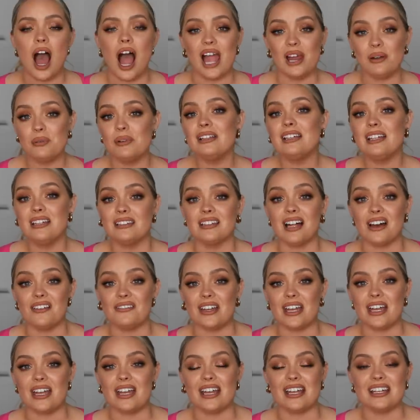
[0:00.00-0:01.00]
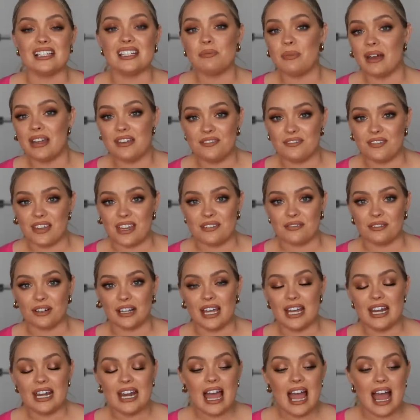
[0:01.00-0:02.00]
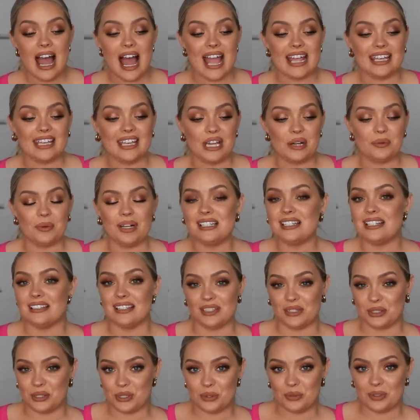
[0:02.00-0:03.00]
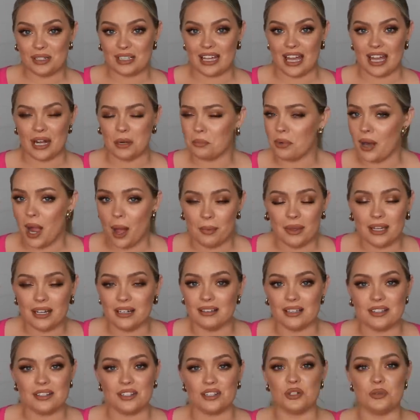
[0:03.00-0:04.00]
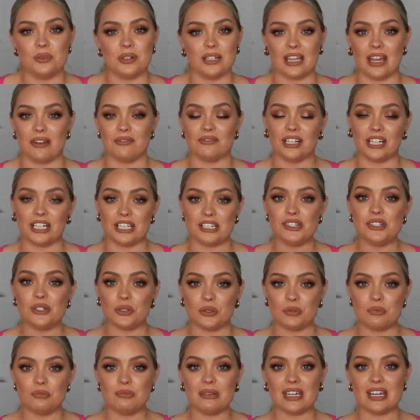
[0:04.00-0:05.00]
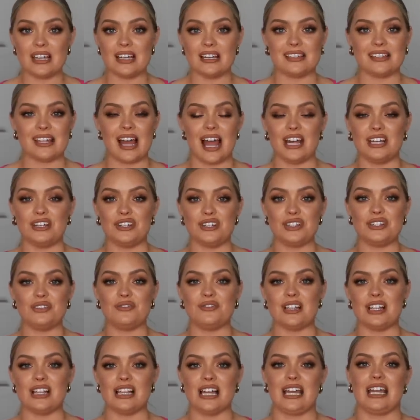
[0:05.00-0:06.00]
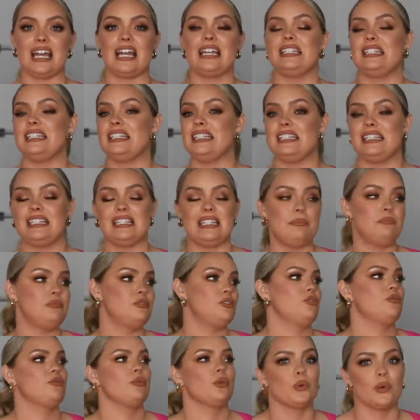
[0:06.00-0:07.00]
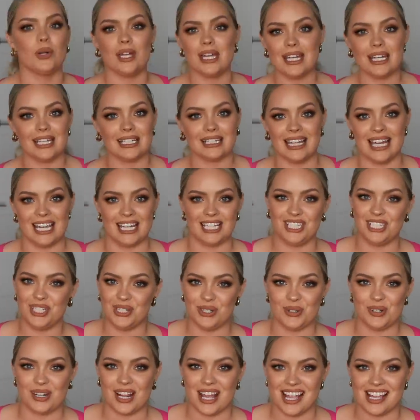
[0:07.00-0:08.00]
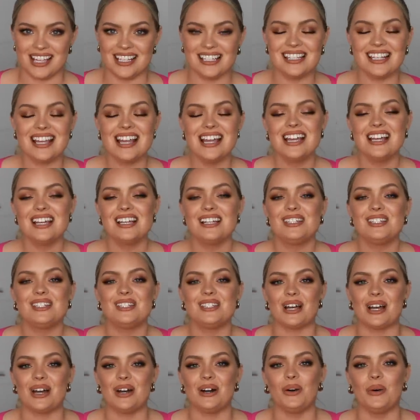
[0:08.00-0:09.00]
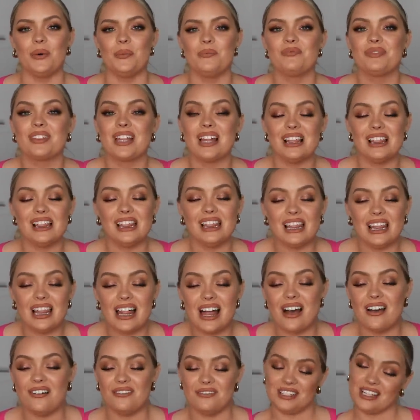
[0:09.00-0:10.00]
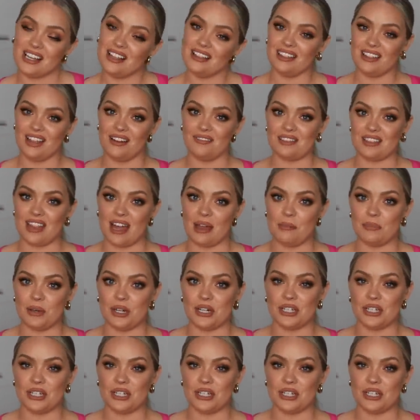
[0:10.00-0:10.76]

I really love it. It's my favorite. I can't wait to listen to it again. I'm probably gonna listen to it again very soon because I just feel like I zipped through it in like two days. So Loved, loved that